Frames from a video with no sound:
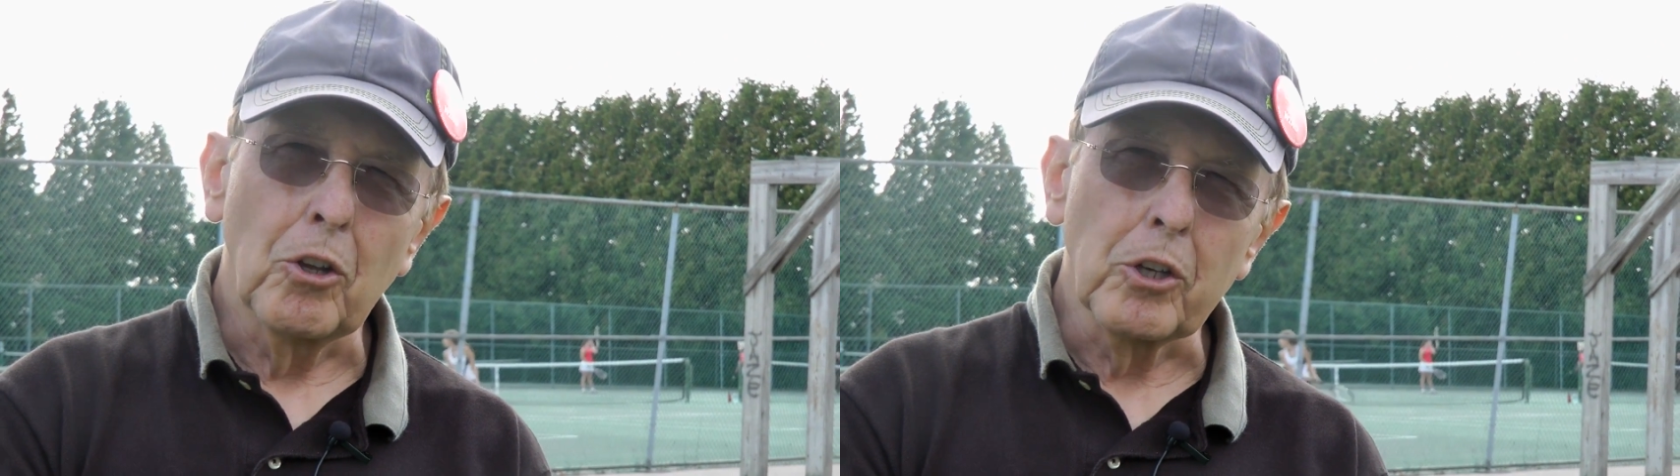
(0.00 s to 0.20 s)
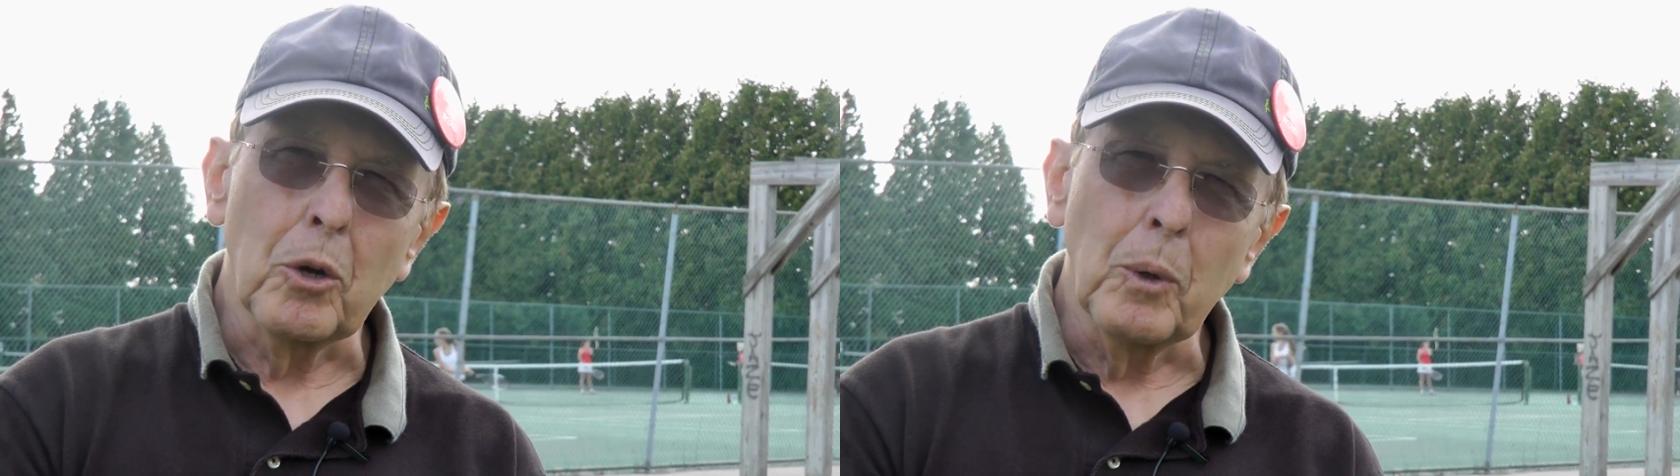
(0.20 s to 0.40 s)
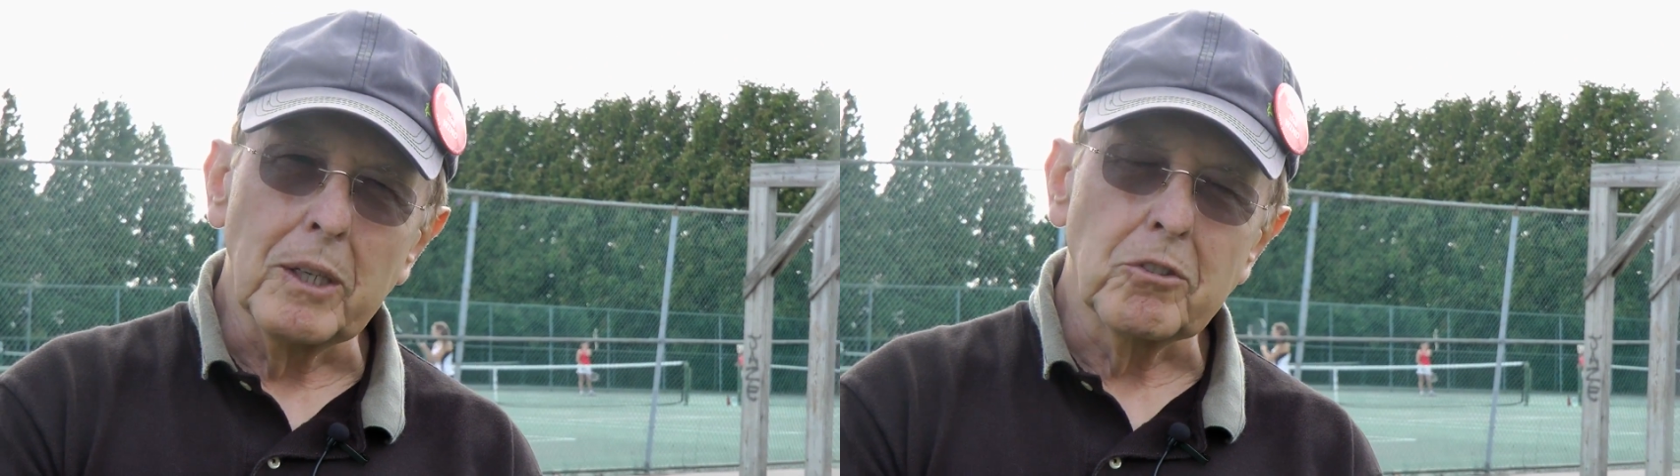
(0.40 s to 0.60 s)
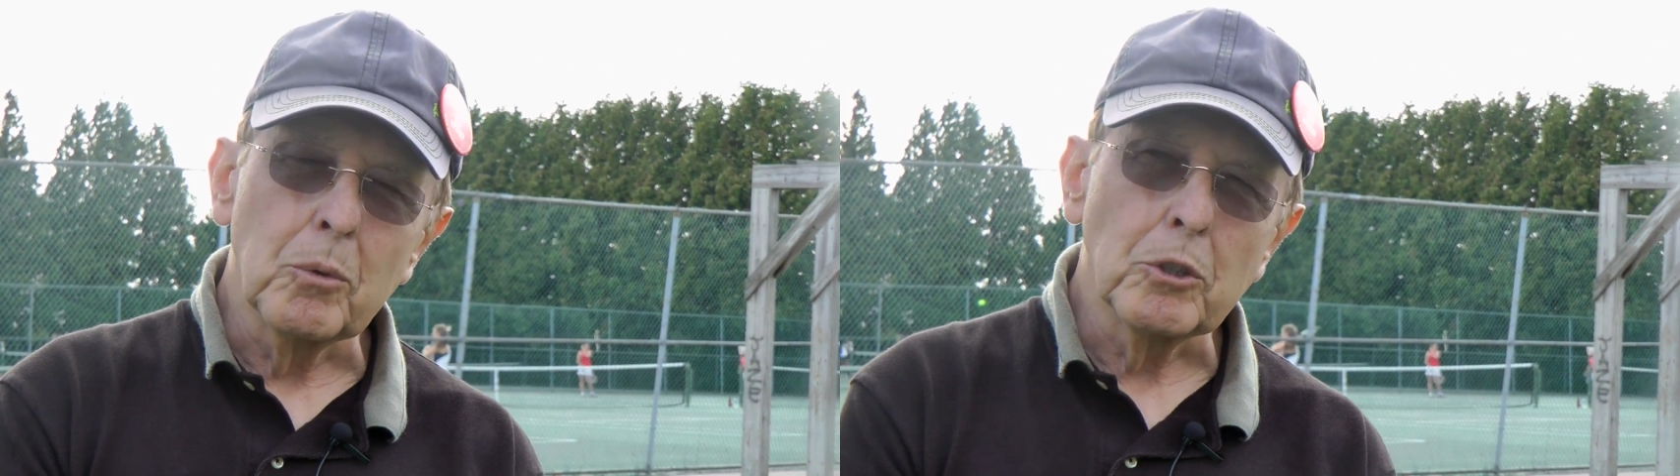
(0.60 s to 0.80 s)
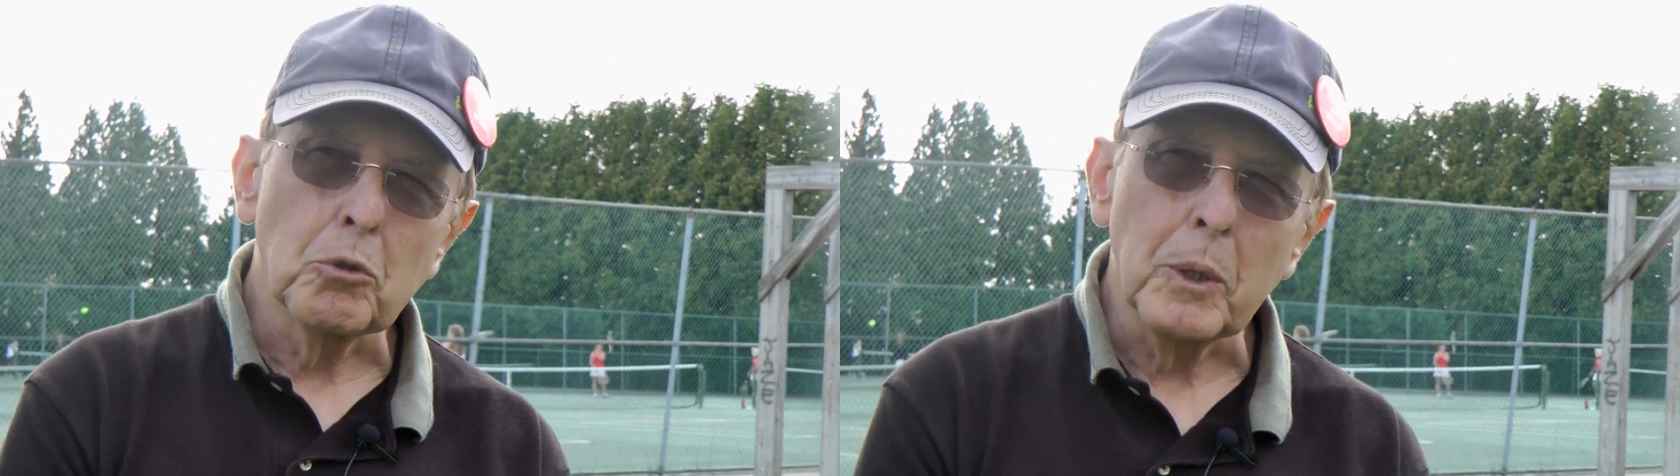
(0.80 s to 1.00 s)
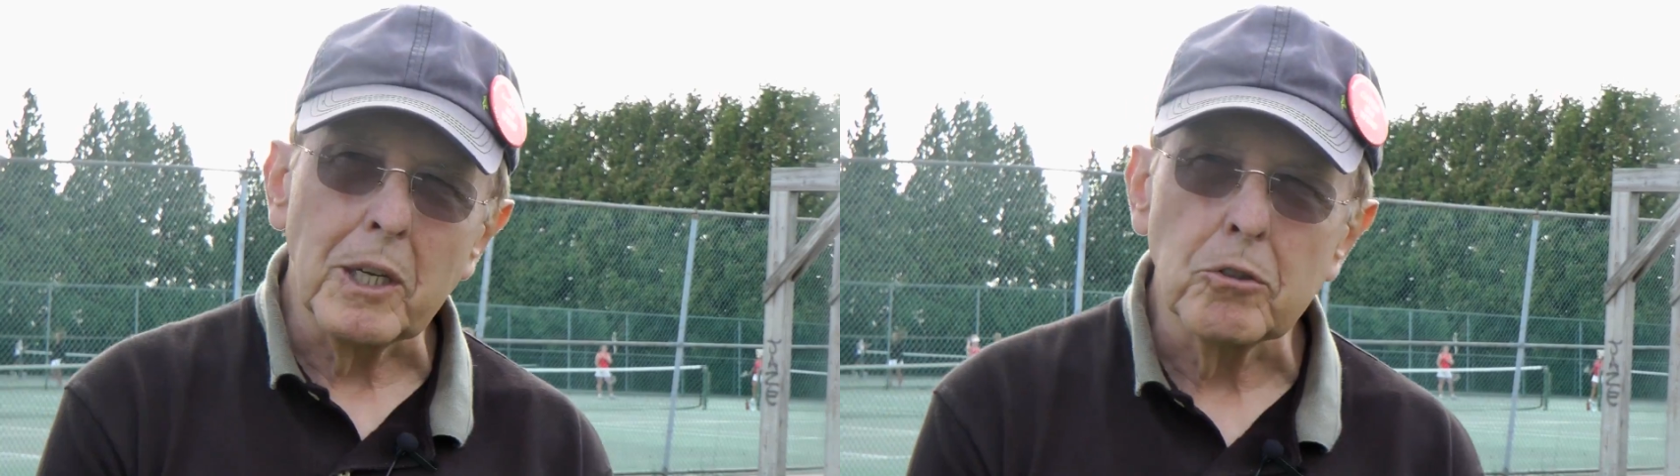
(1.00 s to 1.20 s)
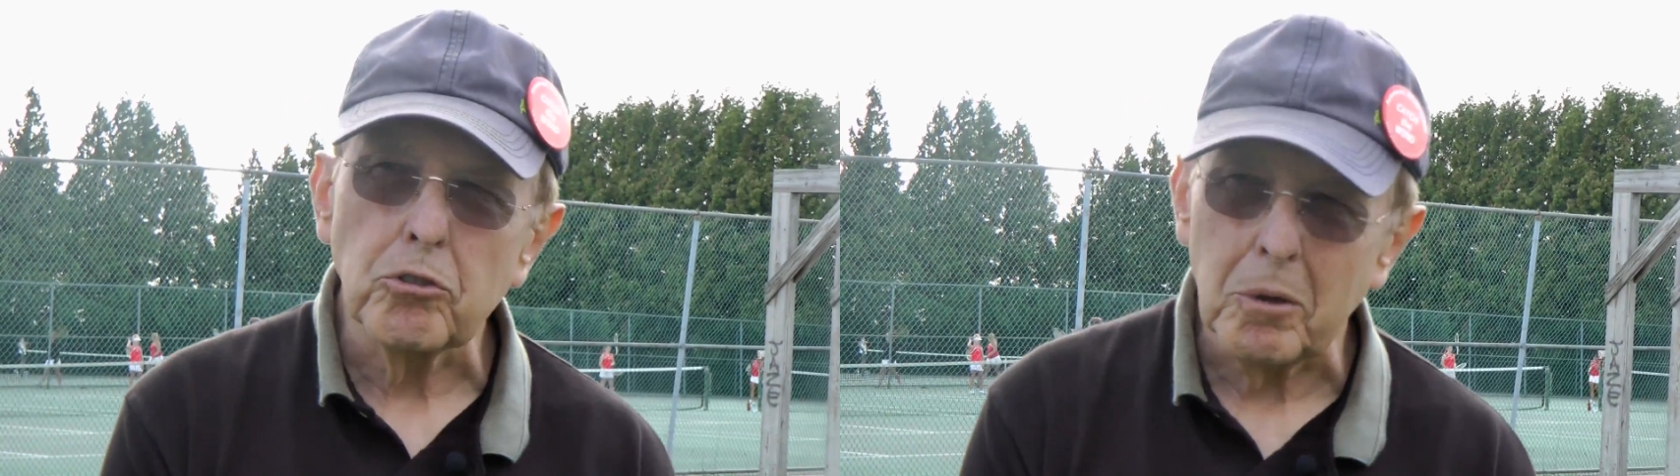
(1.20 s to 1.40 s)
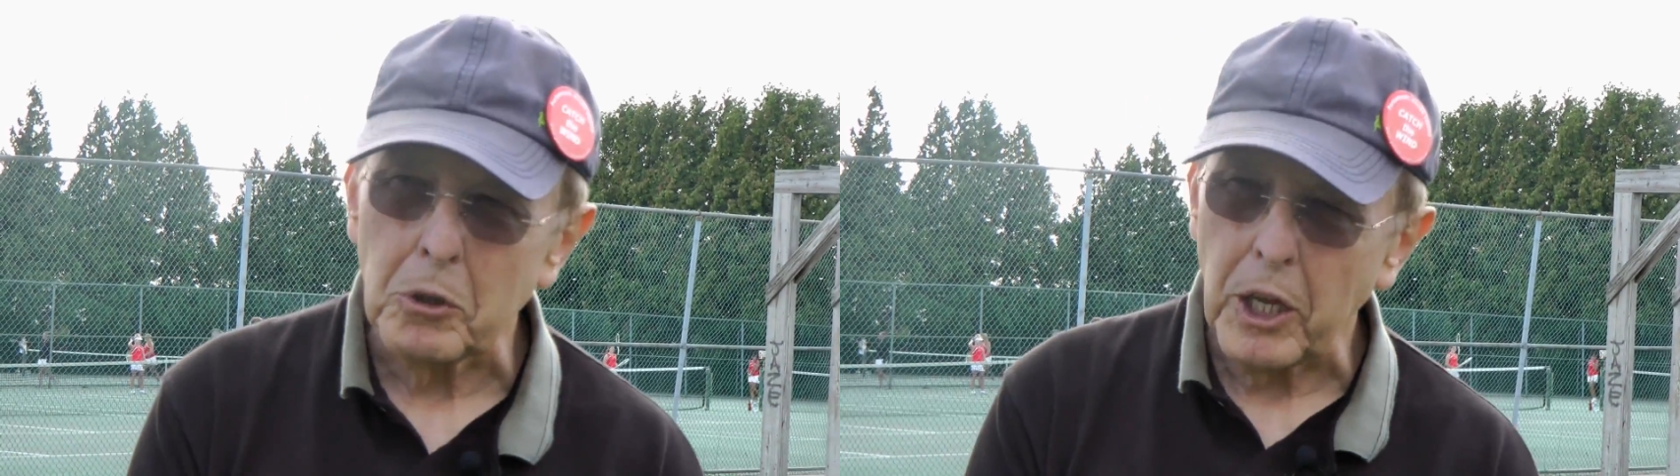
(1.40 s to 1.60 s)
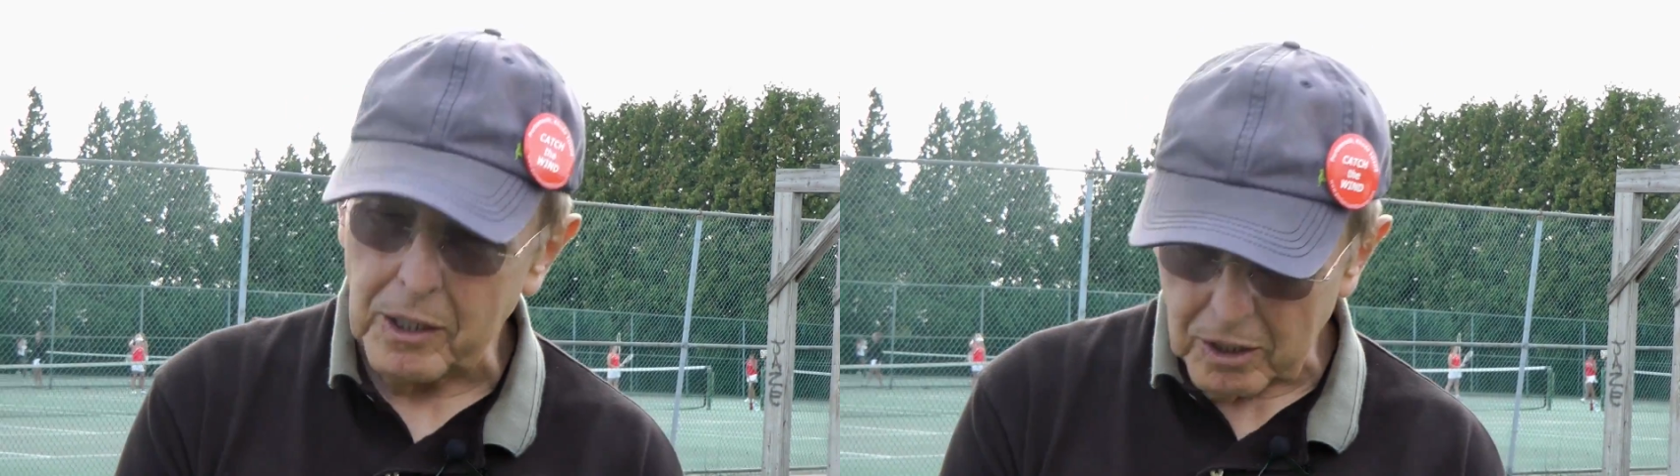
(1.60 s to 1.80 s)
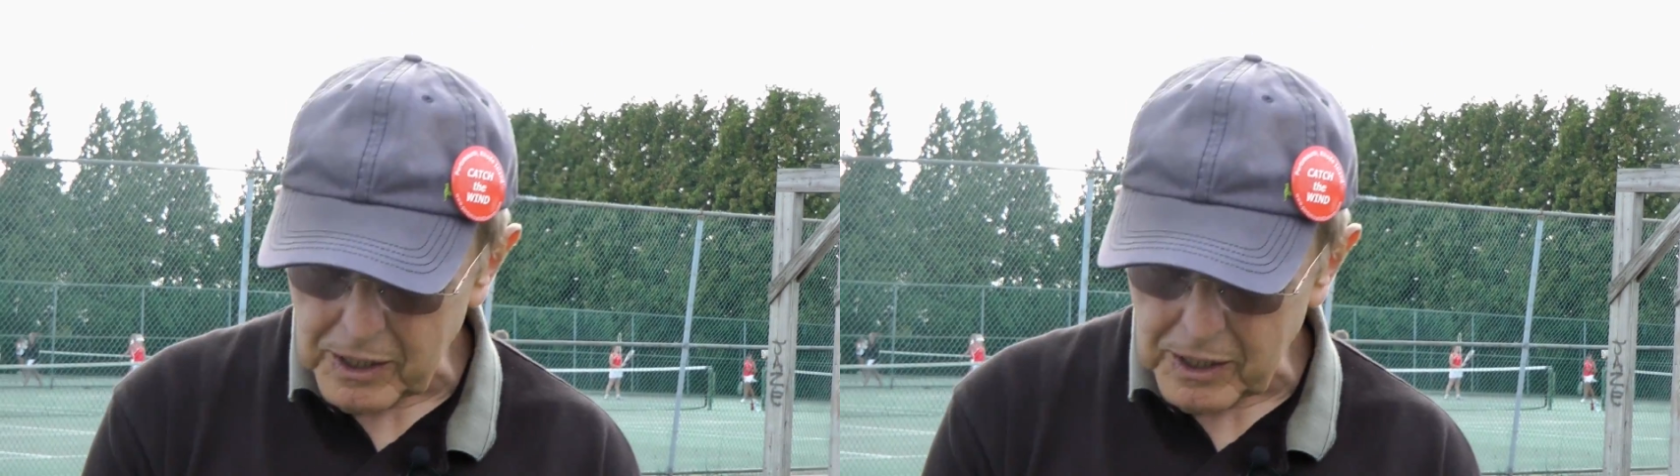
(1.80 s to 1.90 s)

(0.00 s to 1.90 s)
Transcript: look at ways in which we can stimulate